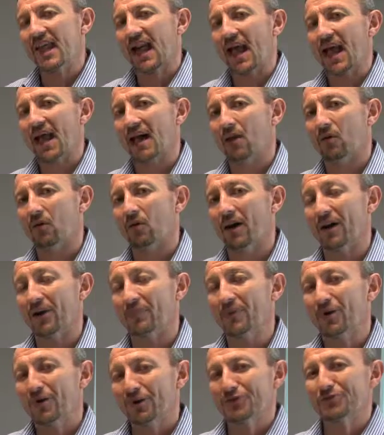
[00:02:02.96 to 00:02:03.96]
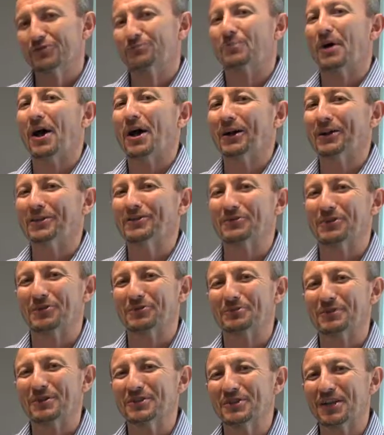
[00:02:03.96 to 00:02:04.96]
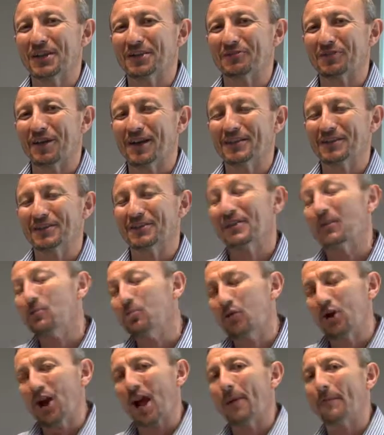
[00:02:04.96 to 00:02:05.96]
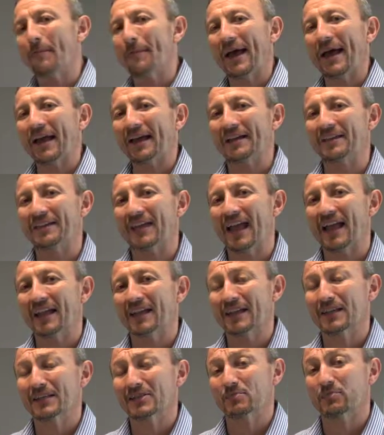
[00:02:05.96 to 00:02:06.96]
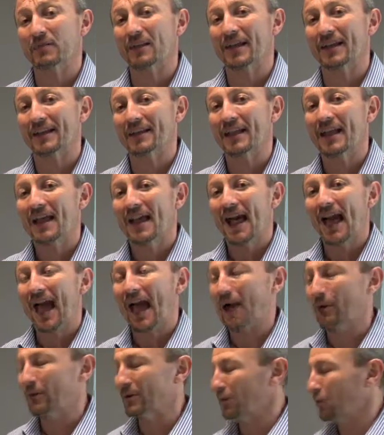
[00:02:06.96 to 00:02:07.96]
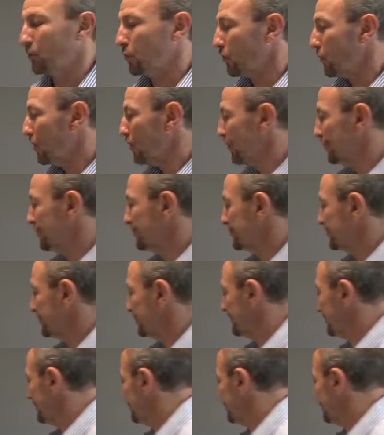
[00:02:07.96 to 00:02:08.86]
how spark is going to be generated, and then we'll come back and explain how it all works.